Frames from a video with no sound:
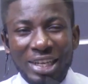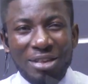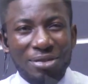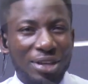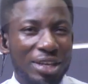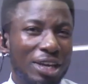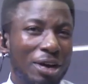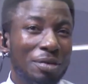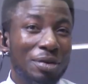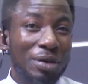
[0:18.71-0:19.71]
The
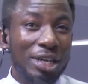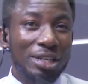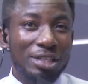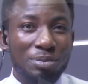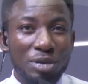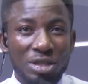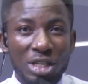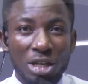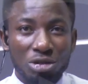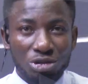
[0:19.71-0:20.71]
ongoing
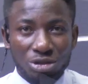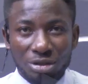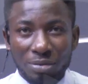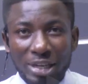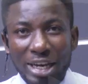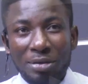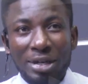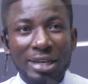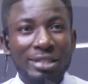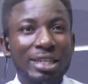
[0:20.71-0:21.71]
depreciation of
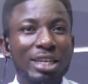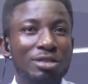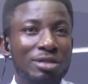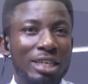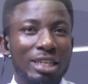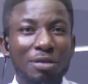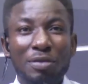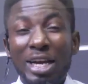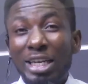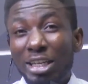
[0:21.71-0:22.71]
Naira has led to
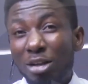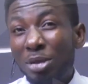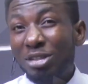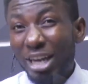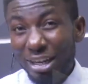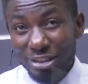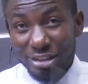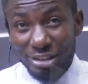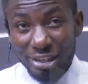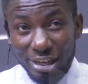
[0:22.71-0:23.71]
significant economic
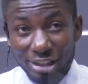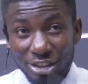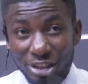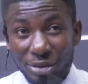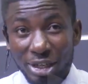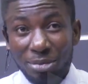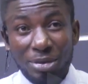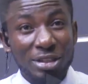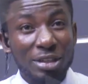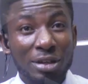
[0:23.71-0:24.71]
challenges in Nigeria,
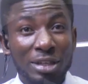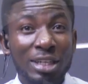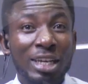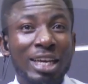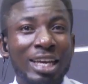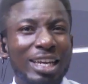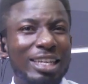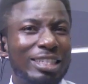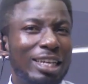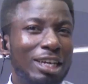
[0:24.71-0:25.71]
particularly in the
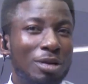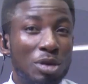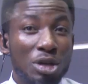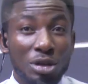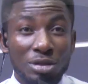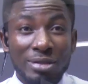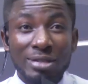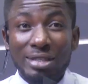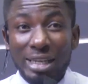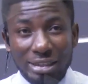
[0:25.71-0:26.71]
telecommunications
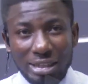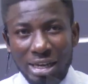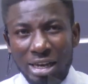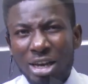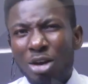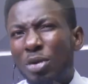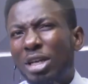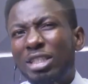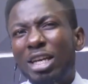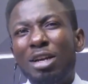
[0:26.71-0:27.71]
sector, where
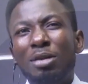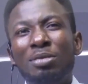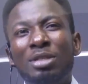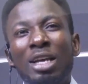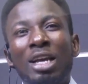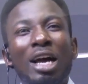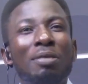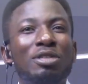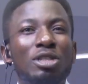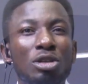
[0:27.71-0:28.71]
tariffs
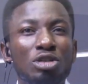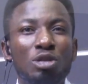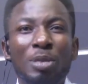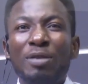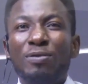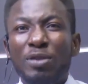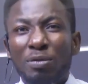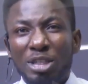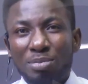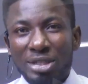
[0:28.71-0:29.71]
have surged by
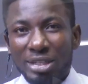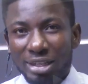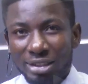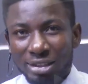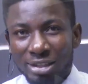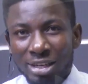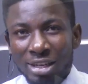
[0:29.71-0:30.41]
50%.